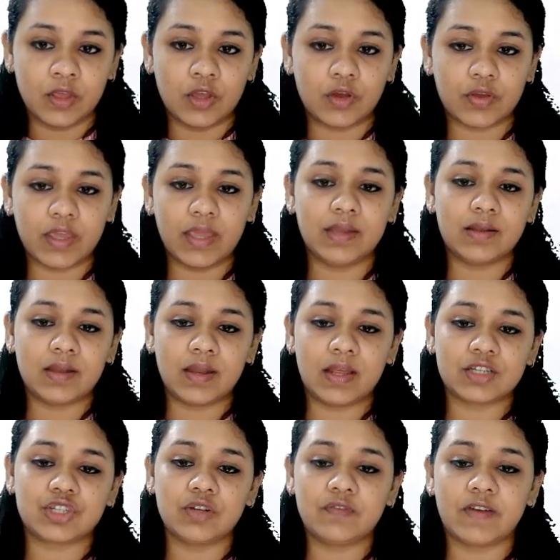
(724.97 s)
Okay,
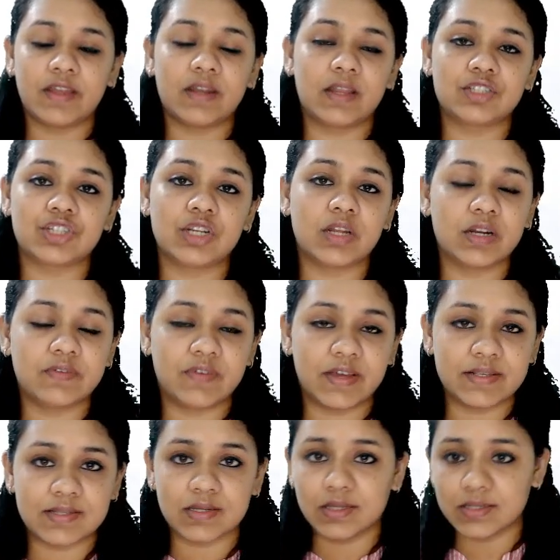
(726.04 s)
international financial
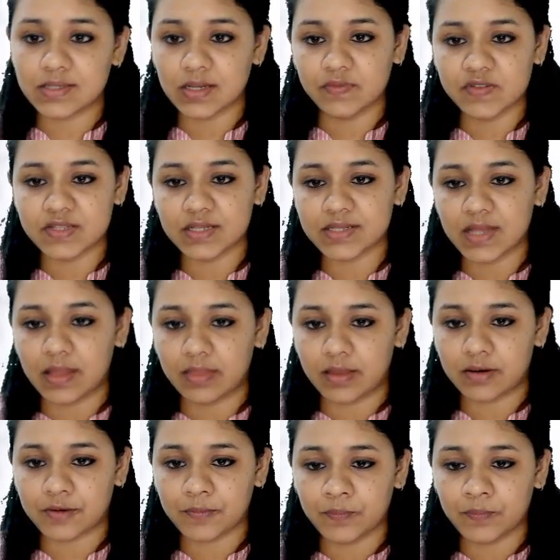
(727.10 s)
advisory services are there.